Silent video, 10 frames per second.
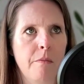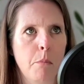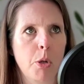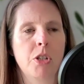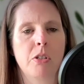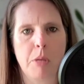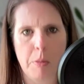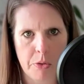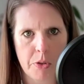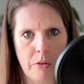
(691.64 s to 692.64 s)
push
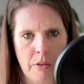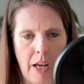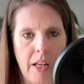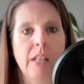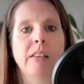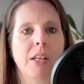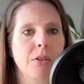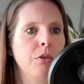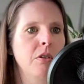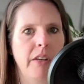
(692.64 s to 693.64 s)
people to do that
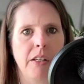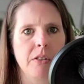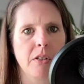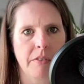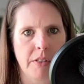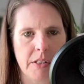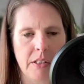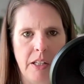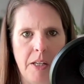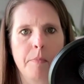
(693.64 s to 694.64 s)
unless your event is
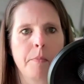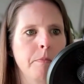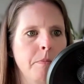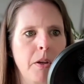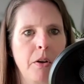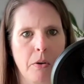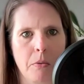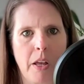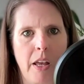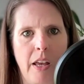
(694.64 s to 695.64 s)
obviously,
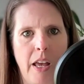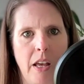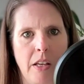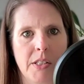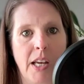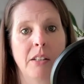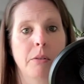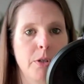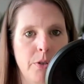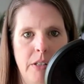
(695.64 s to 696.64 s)
a silent
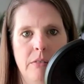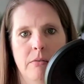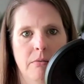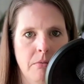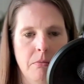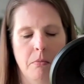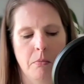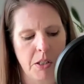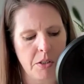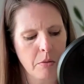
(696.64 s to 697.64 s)
retreat.
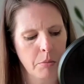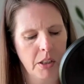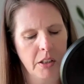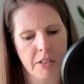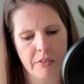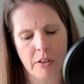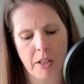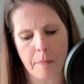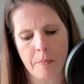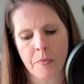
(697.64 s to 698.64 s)
That's a completely different
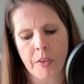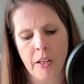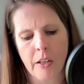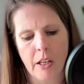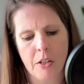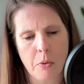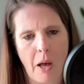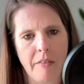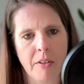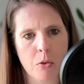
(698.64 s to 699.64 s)
thing. And so
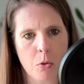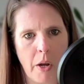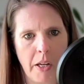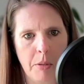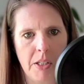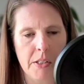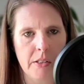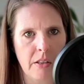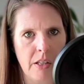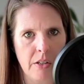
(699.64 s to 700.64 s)
having those quiet places,
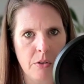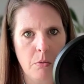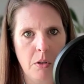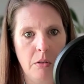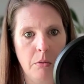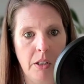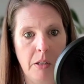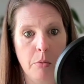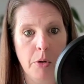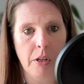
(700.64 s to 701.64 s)
I think, is really, really
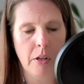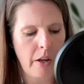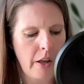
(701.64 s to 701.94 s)
important.